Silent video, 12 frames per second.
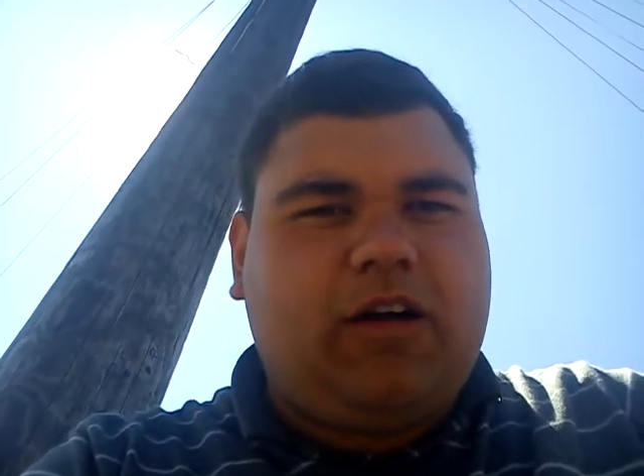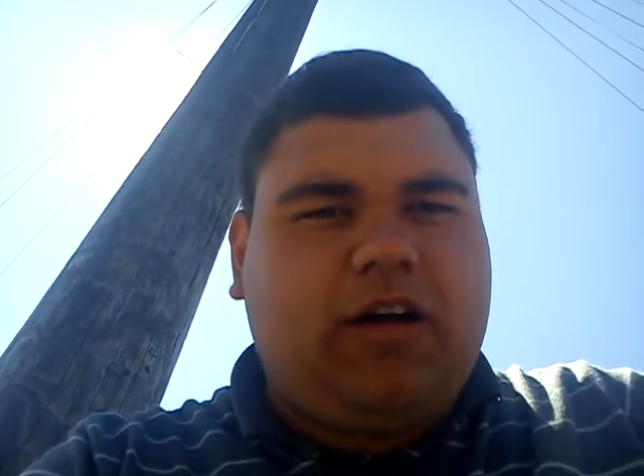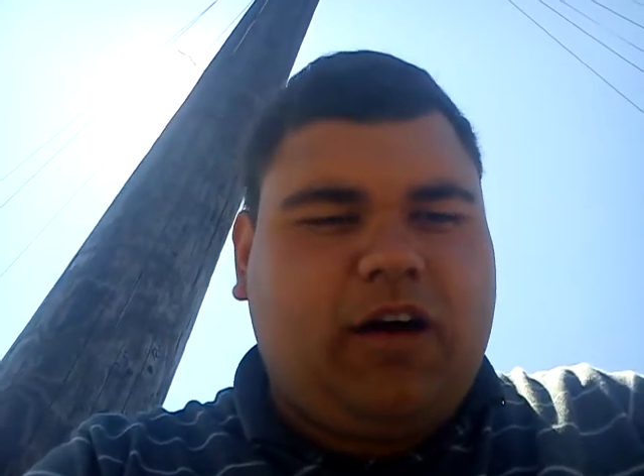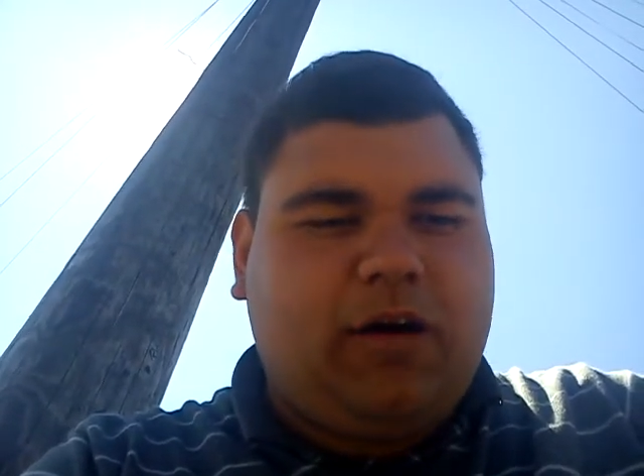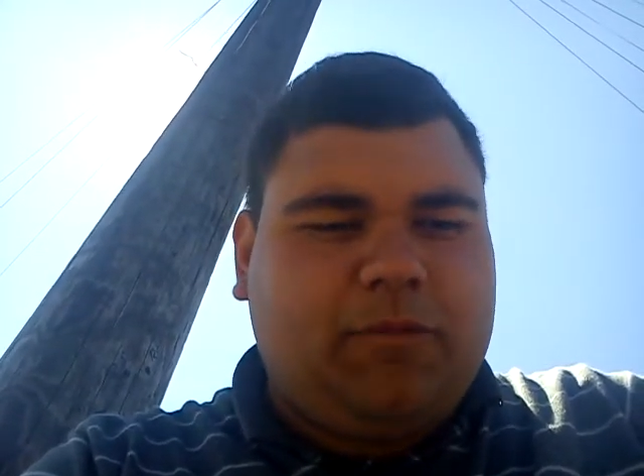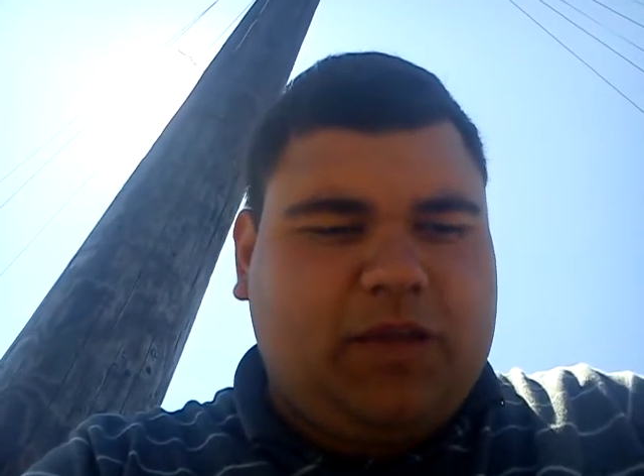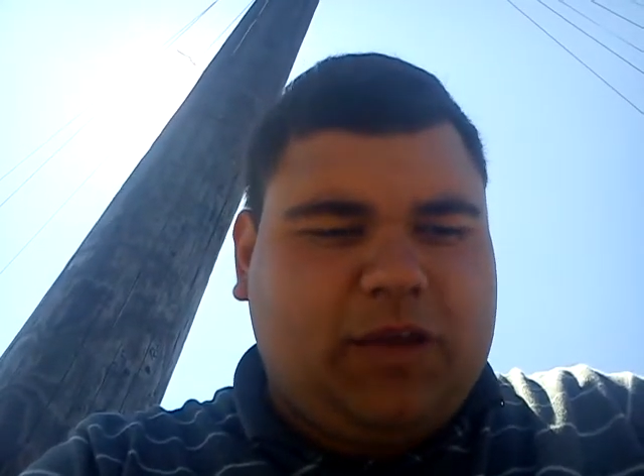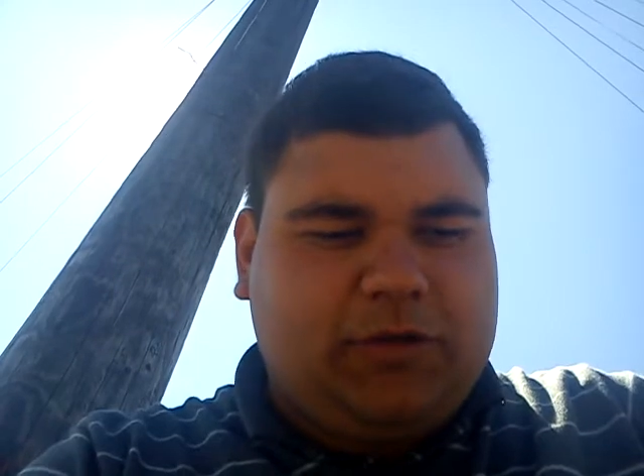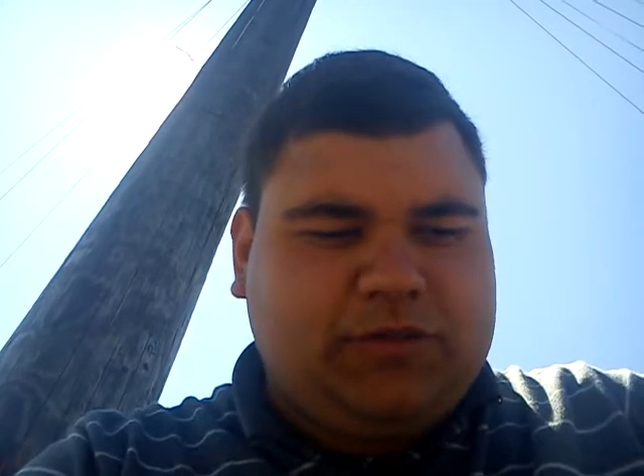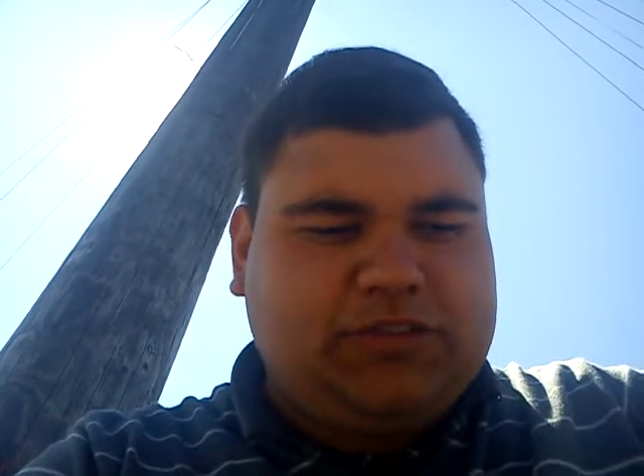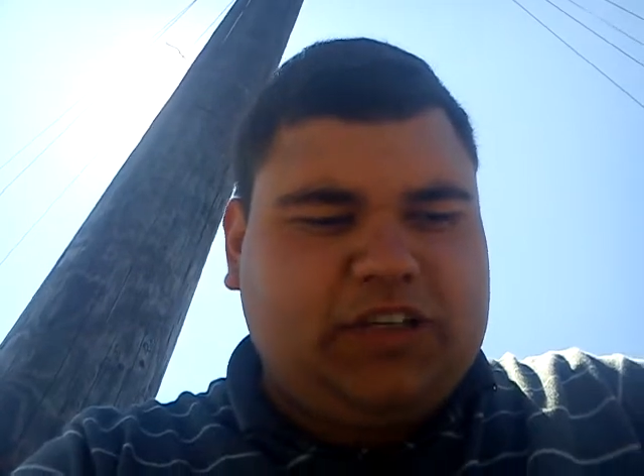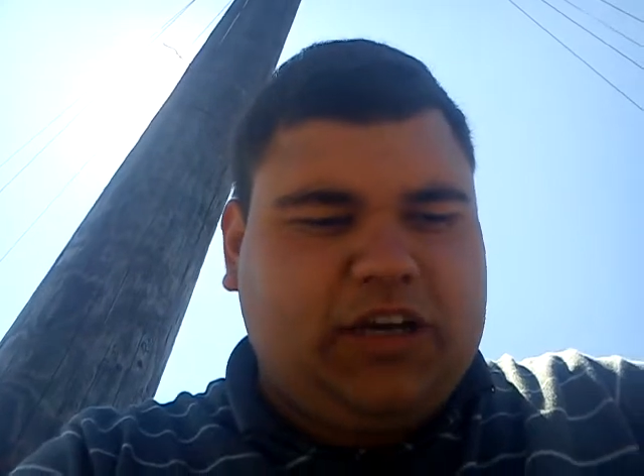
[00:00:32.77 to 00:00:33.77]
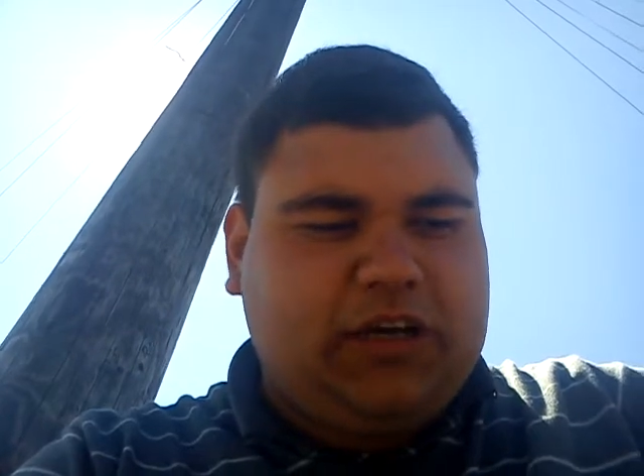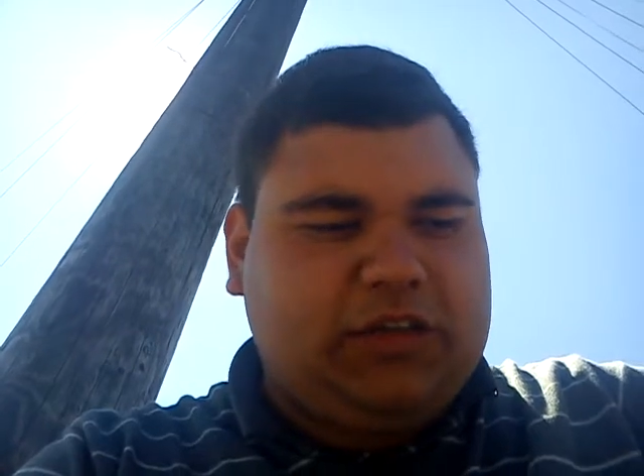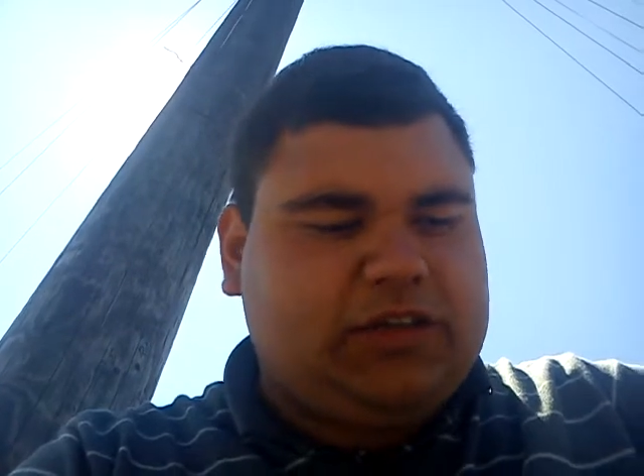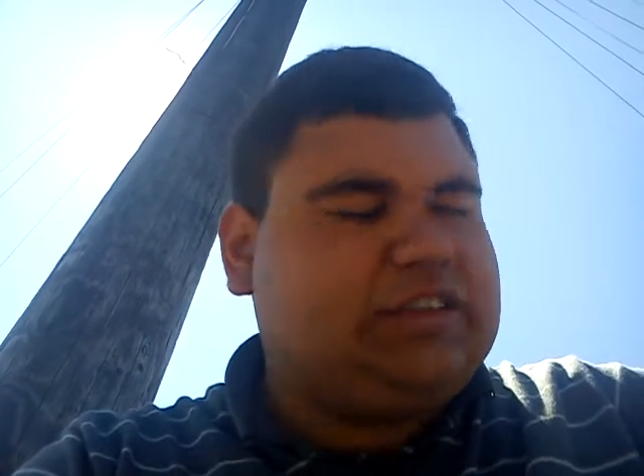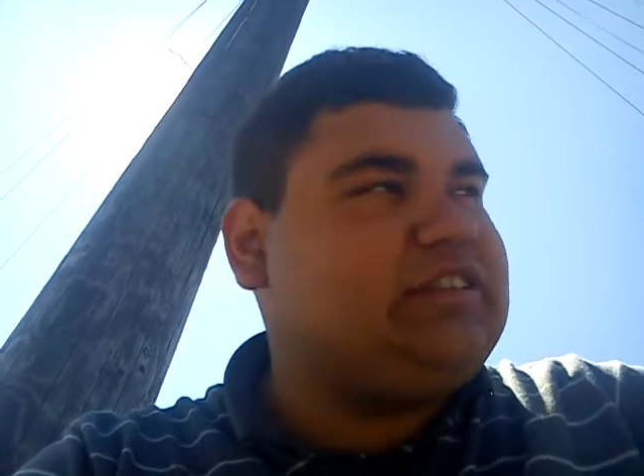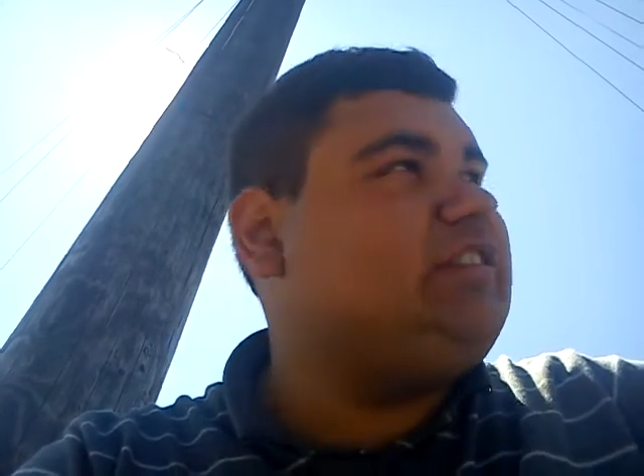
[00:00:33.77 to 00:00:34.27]
harm you. So
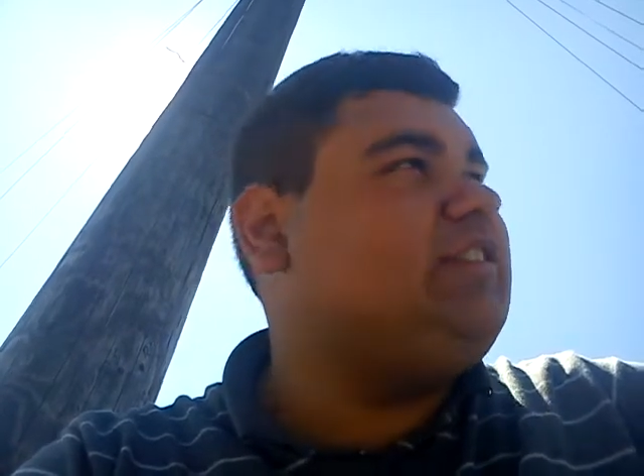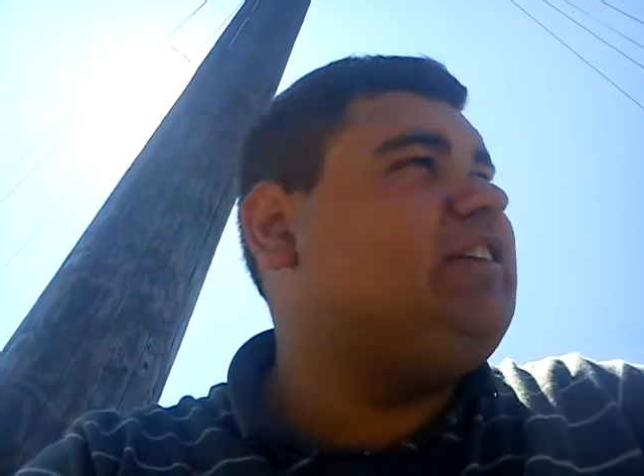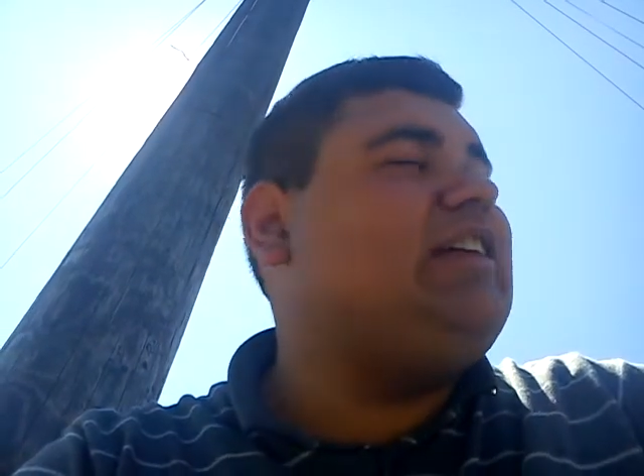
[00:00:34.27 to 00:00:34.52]
it's